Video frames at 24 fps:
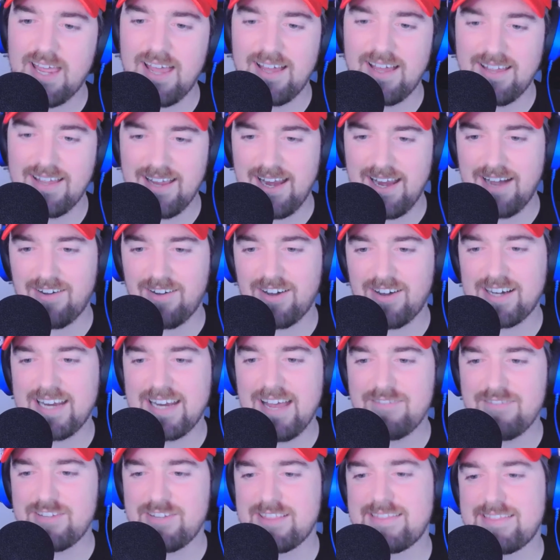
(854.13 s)
Eric
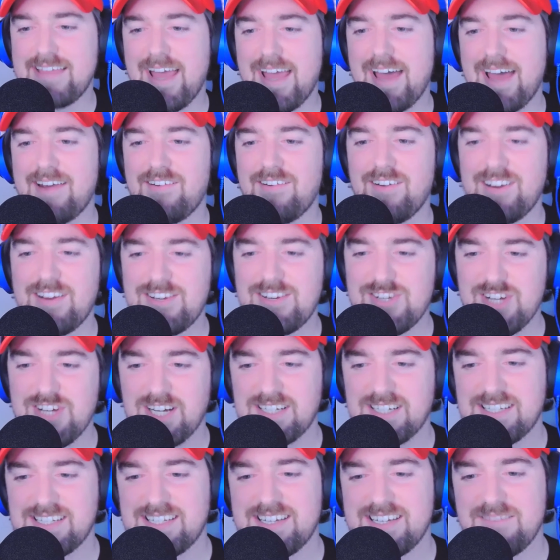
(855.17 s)
having Thad on
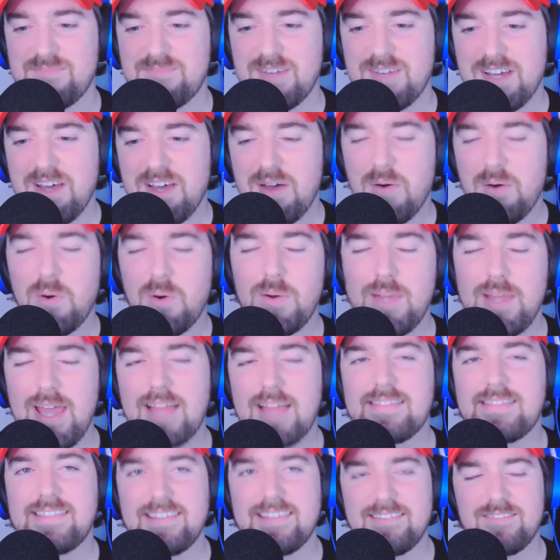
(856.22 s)
jinxed him. Well,
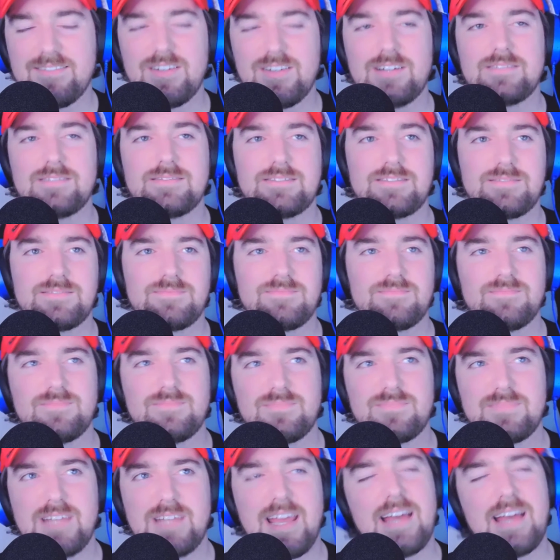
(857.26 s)
because
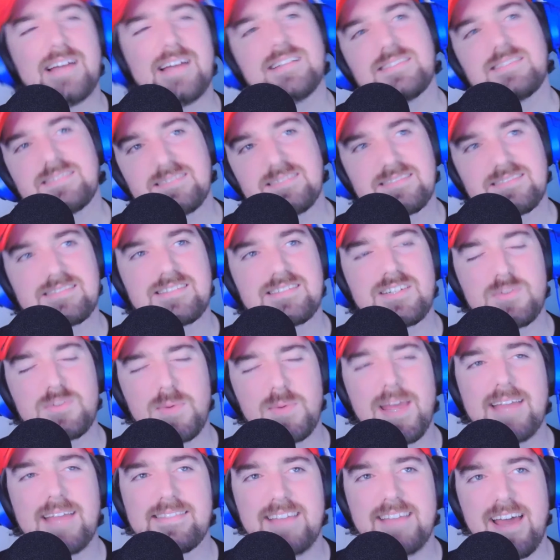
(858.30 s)

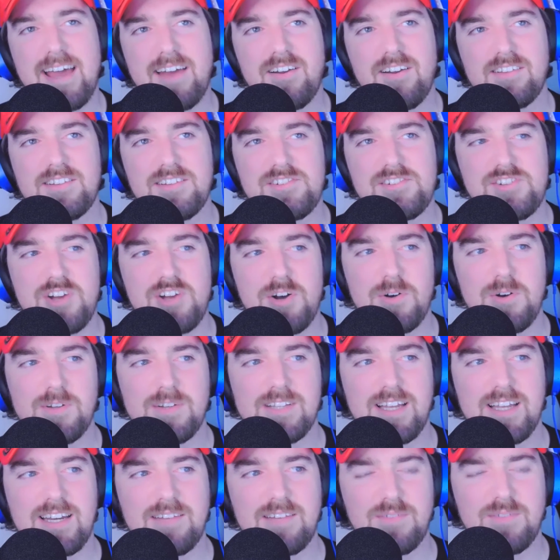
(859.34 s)
we had Thad on the show,
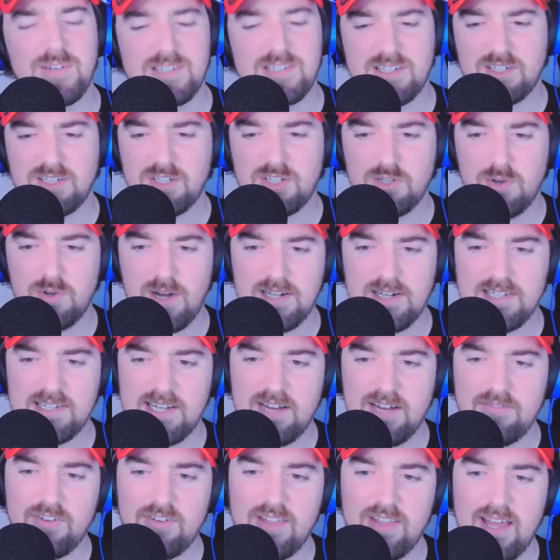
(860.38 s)
and then it wasn't a good race
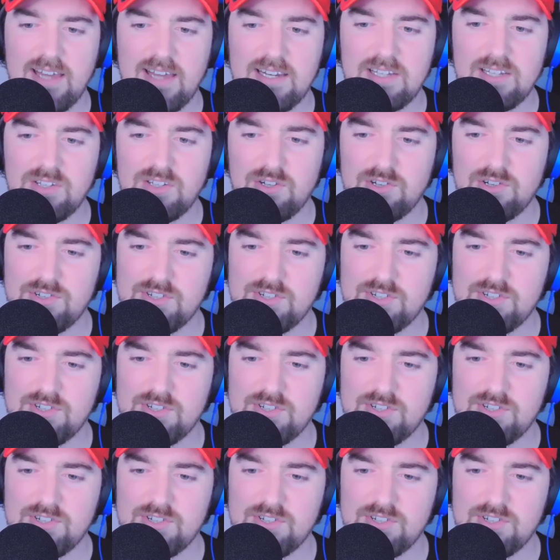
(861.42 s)
after that either.